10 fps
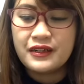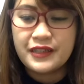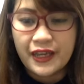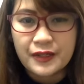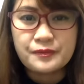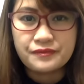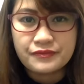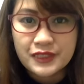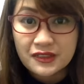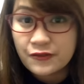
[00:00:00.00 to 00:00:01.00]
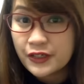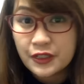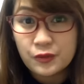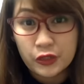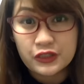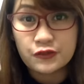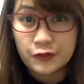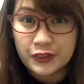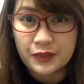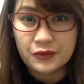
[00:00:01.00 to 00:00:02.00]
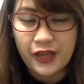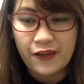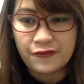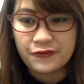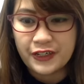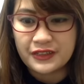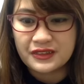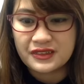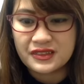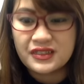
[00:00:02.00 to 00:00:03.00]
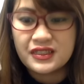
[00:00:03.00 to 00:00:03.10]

yeah, it's very important for them to have friends.